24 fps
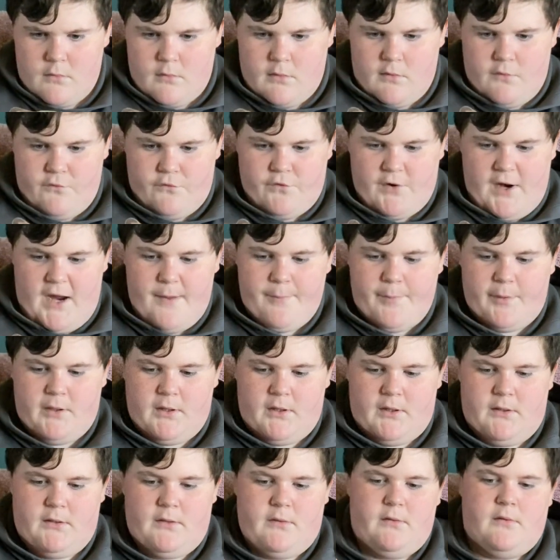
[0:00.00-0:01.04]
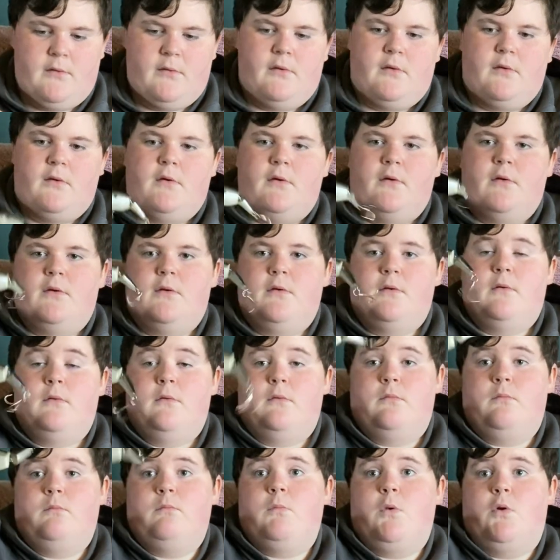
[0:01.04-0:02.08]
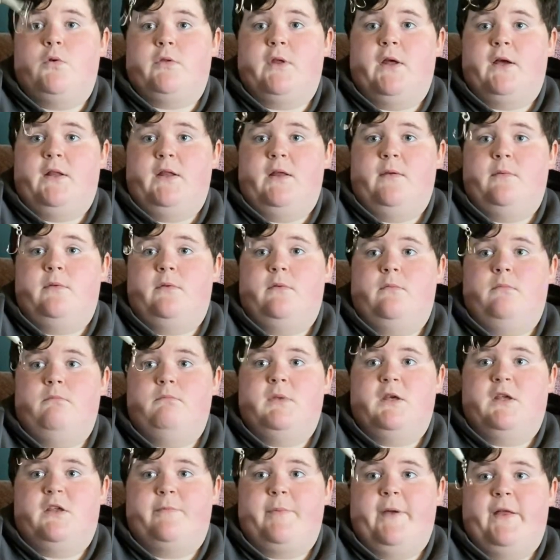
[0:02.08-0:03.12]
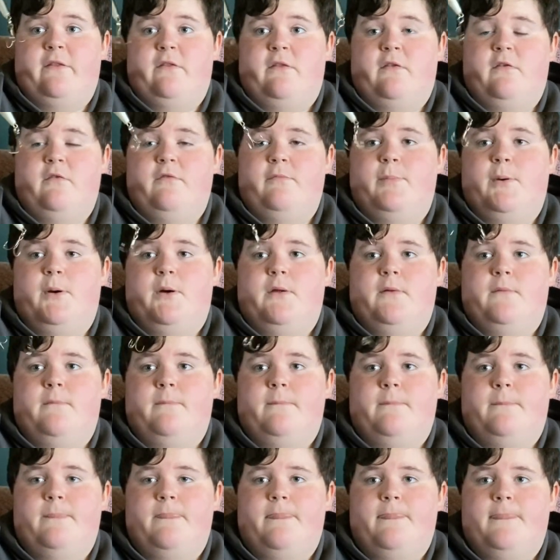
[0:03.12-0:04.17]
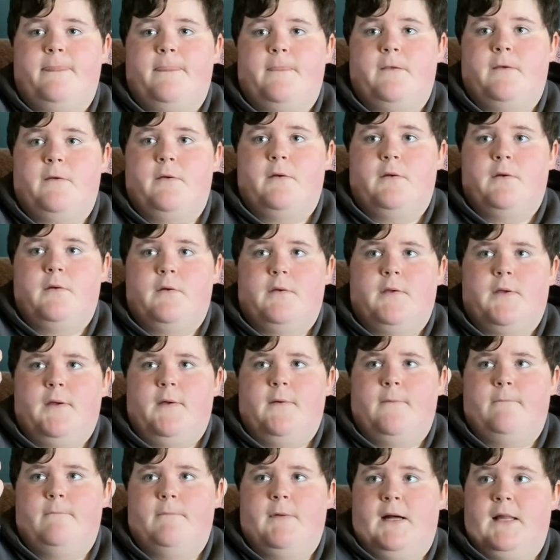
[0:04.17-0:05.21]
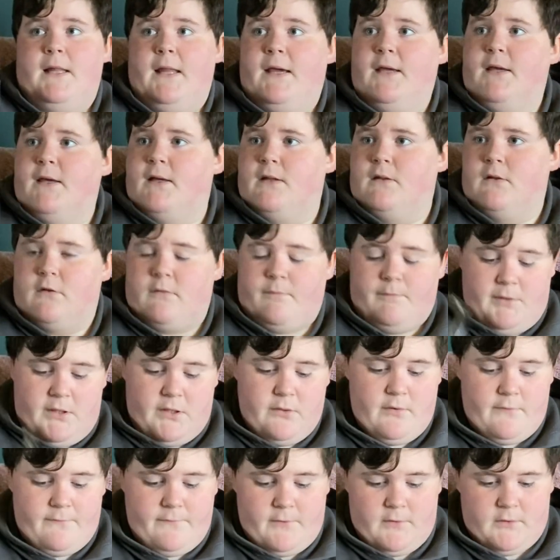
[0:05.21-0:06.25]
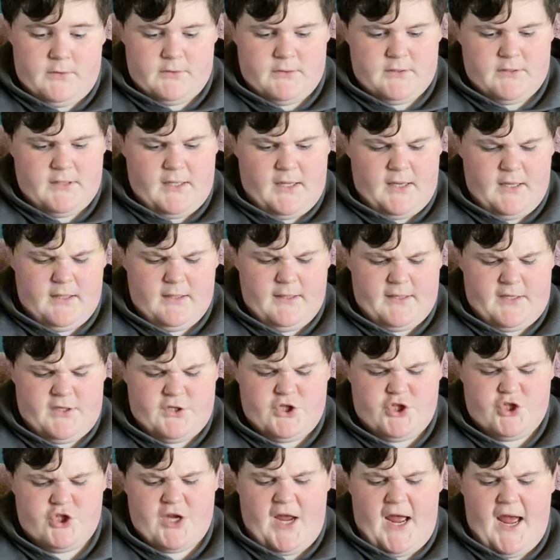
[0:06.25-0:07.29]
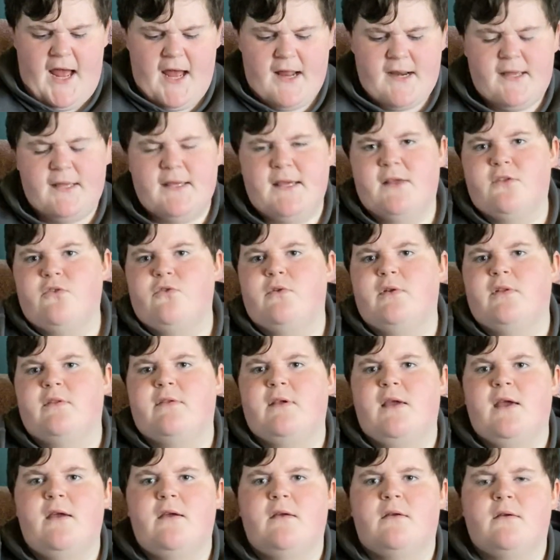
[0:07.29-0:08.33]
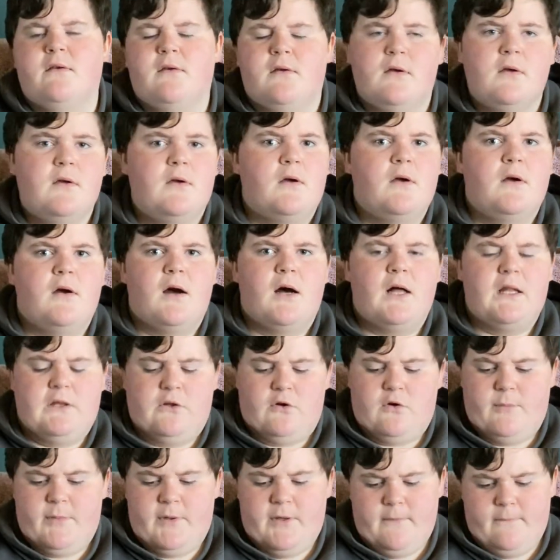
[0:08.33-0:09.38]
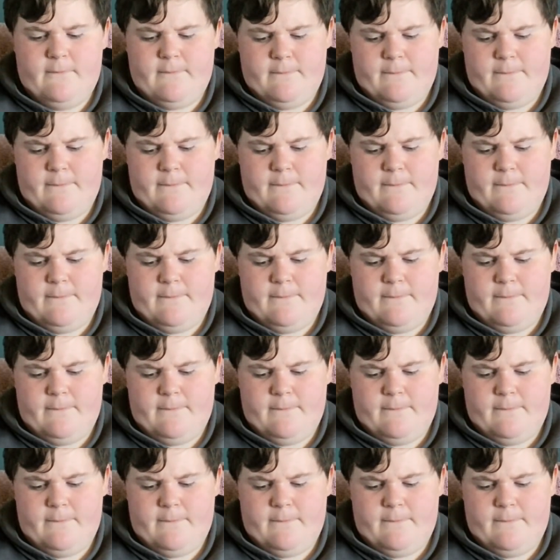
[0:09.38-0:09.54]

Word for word: to Rapala. Most likely expensive, but yeah, I like it. it looks beautiful. looks kind of like a shad, I guess you could say, a little bit.